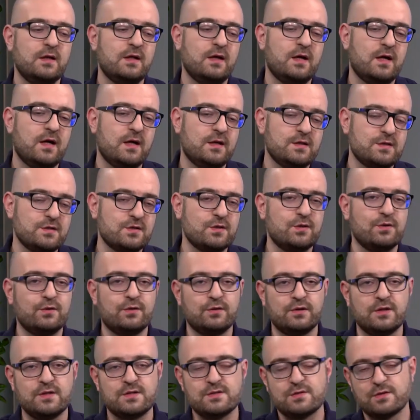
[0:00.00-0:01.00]
and so
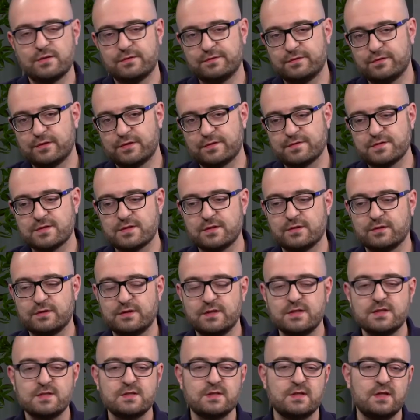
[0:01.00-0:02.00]
on and so forth. So
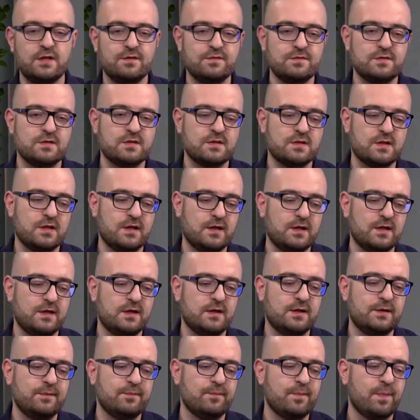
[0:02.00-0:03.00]
this gives
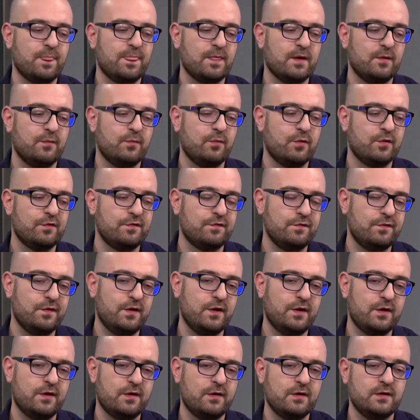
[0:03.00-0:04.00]
a more
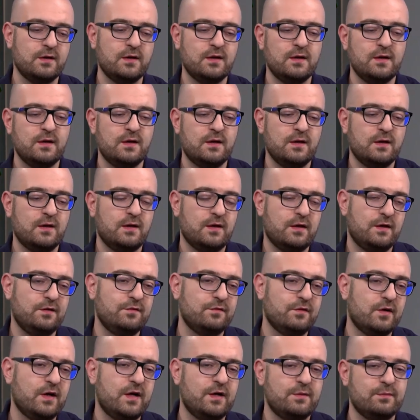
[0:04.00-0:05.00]
fair
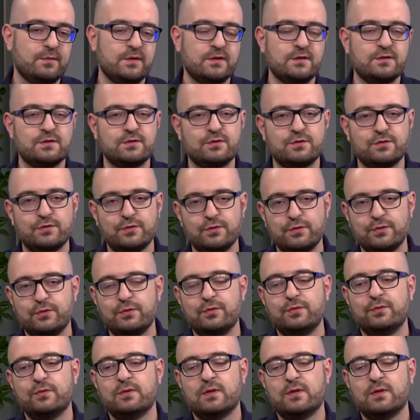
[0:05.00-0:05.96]
environment to